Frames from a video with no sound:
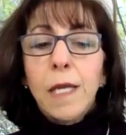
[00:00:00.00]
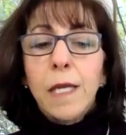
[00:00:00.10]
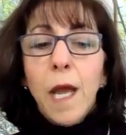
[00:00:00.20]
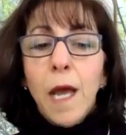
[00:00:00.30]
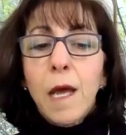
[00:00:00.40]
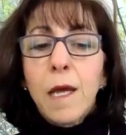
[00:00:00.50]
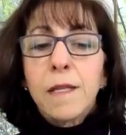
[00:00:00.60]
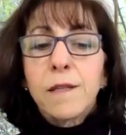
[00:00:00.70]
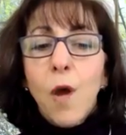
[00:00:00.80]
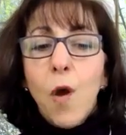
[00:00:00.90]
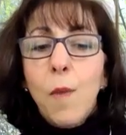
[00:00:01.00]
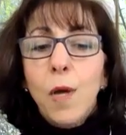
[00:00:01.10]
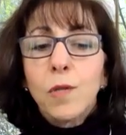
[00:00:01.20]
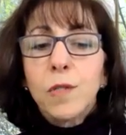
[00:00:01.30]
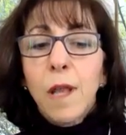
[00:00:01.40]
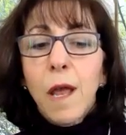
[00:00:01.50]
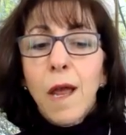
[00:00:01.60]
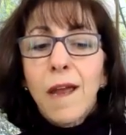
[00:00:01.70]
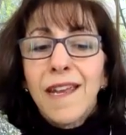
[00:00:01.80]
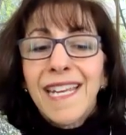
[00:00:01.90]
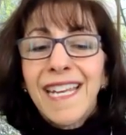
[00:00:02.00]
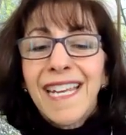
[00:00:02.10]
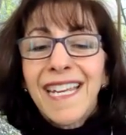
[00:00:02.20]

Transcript: yeah, it's almost like